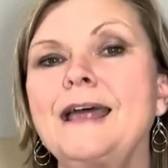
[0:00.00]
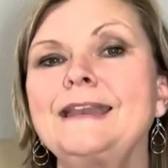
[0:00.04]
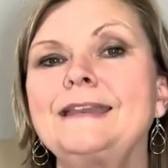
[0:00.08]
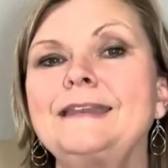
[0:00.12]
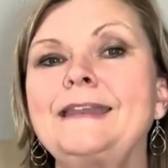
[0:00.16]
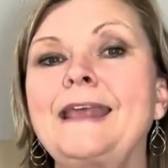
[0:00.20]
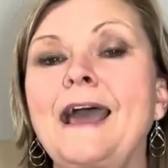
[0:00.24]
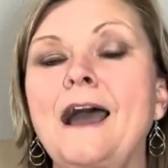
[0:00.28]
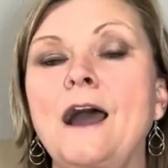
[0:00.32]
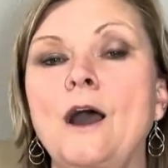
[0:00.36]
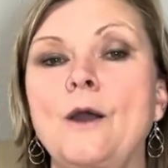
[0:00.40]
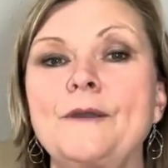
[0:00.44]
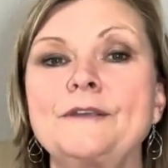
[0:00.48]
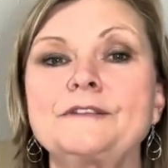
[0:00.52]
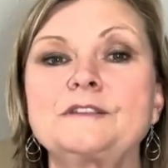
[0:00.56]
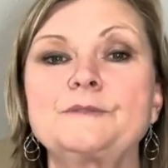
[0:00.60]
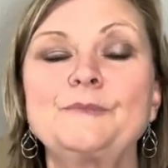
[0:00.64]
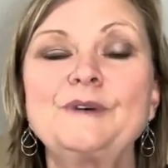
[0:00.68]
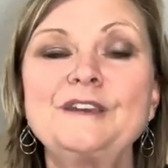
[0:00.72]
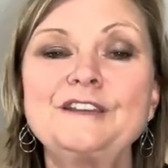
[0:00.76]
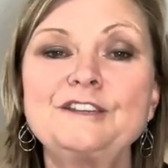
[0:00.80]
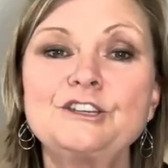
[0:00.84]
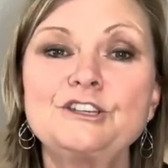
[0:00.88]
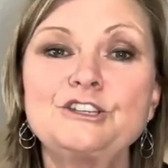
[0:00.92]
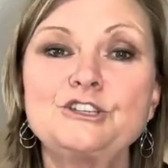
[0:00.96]
Now, as
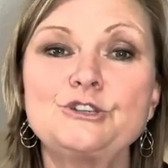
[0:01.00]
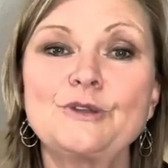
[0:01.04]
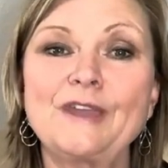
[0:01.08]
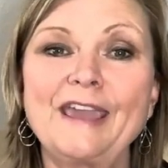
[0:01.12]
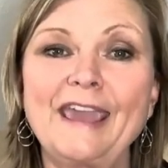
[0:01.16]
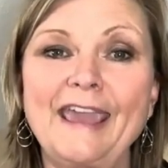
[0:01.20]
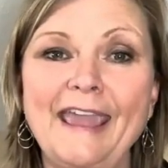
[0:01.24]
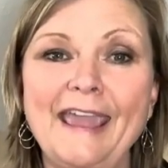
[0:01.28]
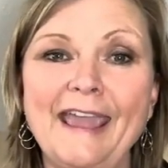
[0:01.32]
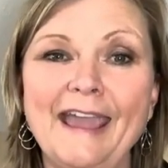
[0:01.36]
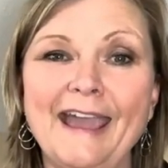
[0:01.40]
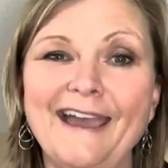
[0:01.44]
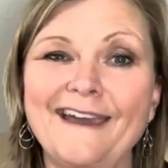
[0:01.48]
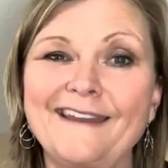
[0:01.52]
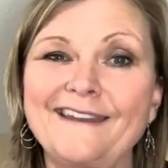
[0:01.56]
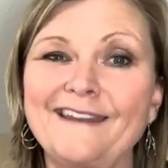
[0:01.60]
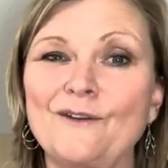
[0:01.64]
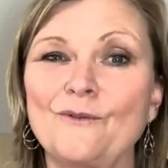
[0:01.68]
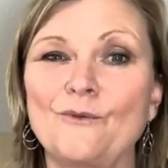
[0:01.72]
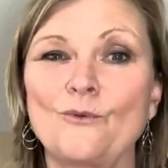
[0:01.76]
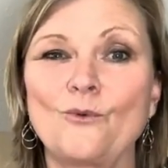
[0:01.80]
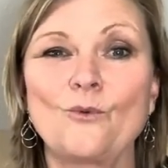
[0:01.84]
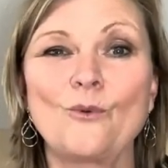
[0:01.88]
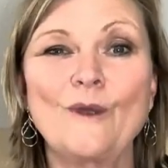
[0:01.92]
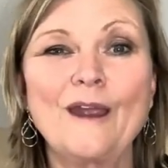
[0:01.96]
much as you can,
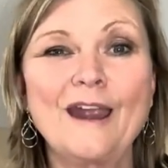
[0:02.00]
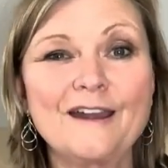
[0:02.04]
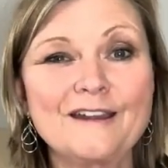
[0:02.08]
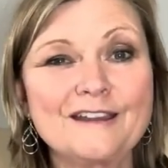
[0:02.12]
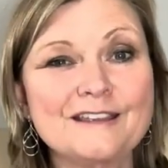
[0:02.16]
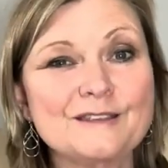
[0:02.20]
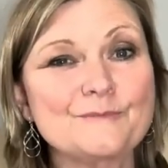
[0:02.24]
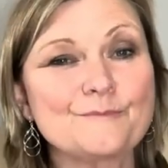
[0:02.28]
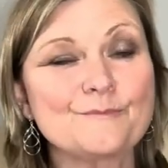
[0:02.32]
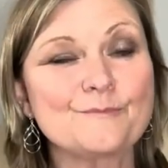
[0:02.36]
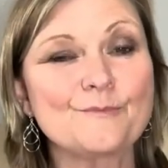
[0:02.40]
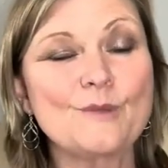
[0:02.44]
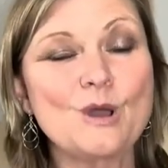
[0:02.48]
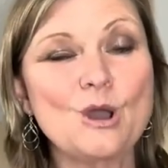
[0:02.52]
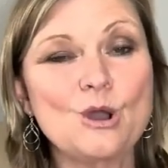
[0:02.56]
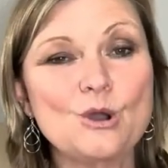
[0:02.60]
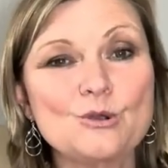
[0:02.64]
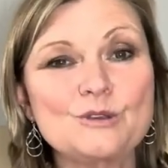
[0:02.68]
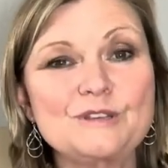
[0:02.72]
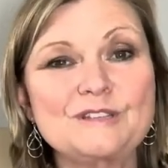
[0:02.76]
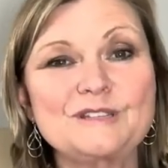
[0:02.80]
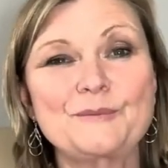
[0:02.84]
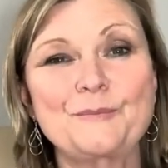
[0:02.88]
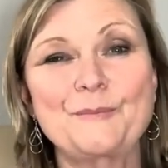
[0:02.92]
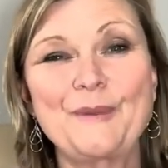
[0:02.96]
where does
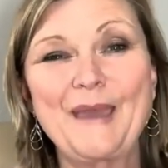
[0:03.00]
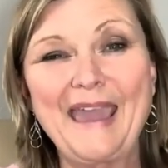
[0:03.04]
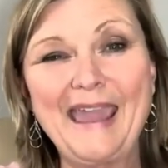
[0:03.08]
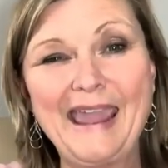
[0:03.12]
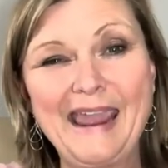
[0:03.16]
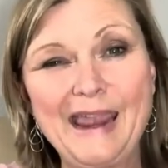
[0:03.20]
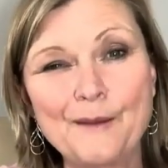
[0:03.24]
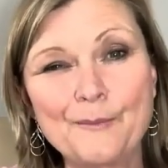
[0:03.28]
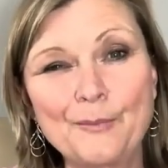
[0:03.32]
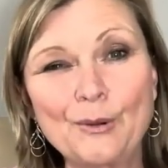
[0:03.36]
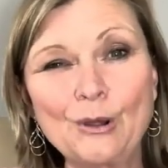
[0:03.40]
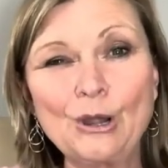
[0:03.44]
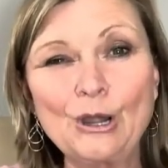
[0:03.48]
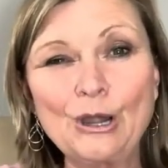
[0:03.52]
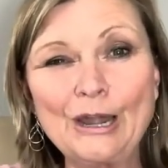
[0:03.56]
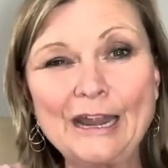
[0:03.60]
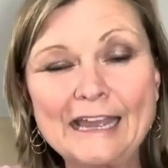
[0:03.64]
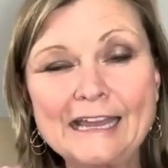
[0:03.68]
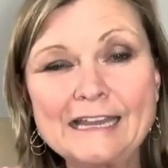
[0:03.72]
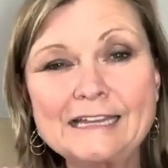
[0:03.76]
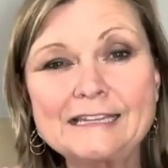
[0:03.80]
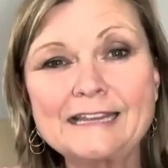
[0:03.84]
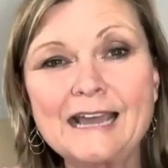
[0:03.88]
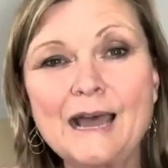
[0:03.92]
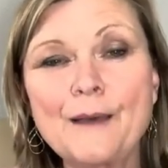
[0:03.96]
most paper
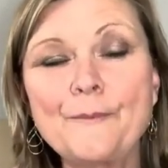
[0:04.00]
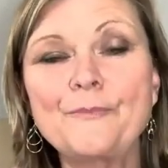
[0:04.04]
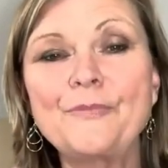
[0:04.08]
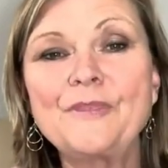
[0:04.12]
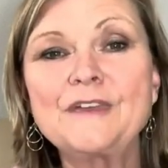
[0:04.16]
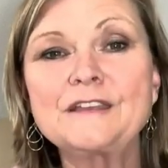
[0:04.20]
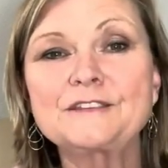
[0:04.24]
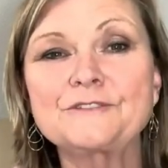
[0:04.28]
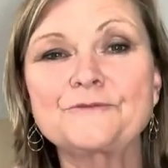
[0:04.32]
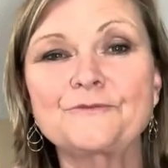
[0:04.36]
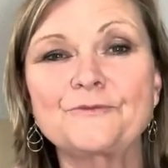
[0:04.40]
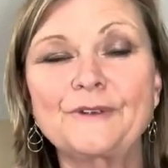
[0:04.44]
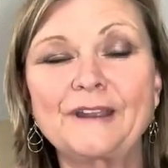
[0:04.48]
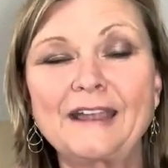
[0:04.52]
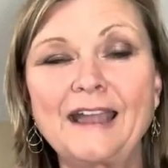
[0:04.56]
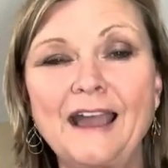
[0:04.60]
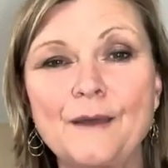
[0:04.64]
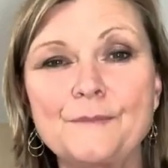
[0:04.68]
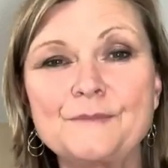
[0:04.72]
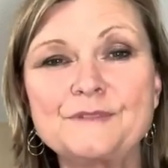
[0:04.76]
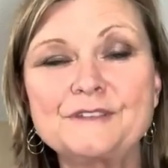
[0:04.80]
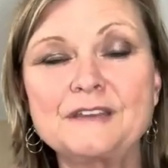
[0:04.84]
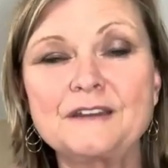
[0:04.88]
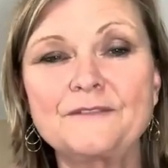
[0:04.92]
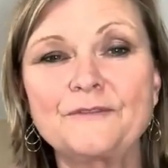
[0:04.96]
end up that
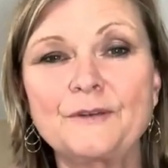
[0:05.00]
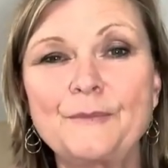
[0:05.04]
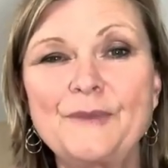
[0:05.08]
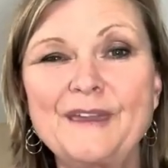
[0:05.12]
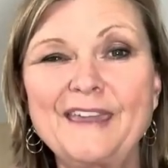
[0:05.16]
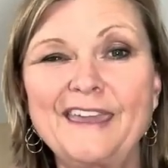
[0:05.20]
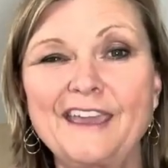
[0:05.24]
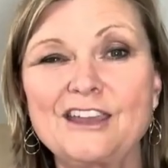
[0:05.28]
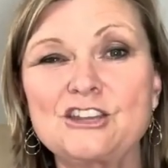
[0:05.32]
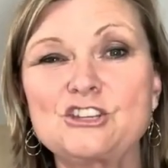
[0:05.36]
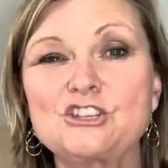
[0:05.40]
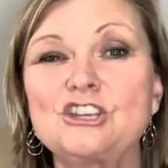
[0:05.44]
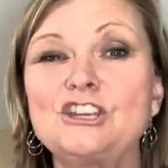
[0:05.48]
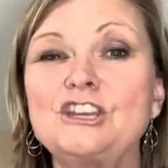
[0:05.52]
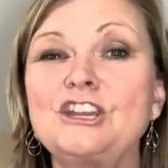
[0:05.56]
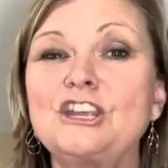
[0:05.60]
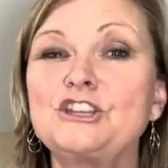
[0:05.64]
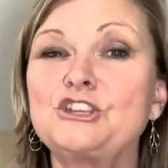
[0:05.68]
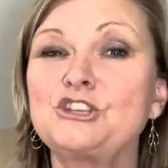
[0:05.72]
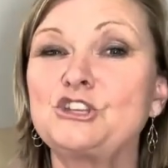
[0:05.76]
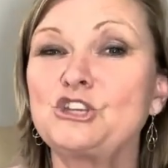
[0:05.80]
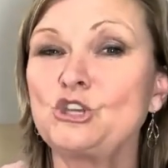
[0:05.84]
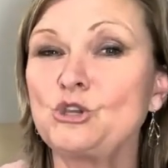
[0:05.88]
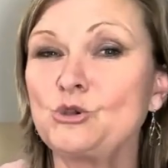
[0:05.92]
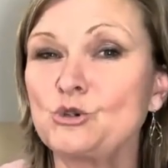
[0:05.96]
comes in from the kitchen?
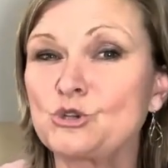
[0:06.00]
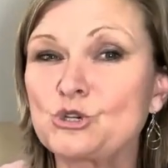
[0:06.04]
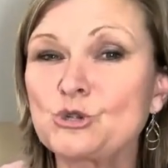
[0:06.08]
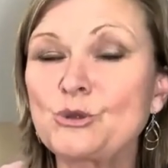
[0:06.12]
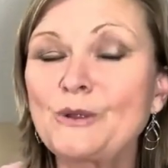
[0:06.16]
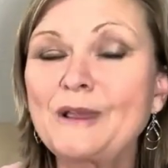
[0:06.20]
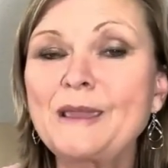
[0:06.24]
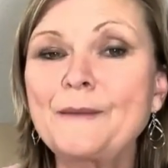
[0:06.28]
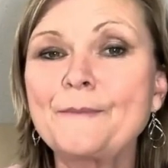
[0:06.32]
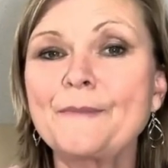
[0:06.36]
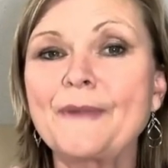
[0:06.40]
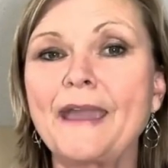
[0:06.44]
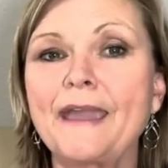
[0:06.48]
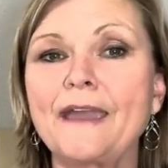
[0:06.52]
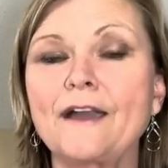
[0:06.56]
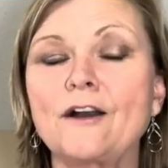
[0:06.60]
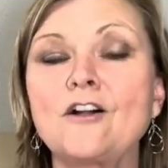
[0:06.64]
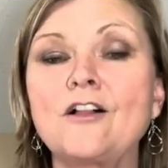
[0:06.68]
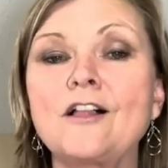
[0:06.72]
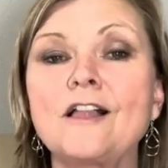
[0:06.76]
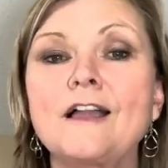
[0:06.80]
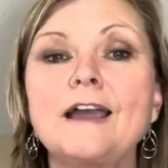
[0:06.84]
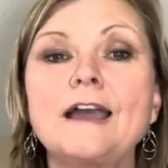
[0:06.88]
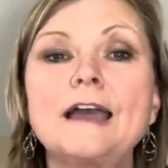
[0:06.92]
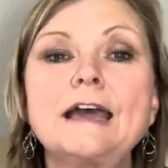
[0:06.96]
It's usually
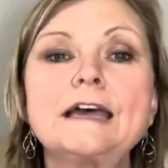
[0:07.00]
mail.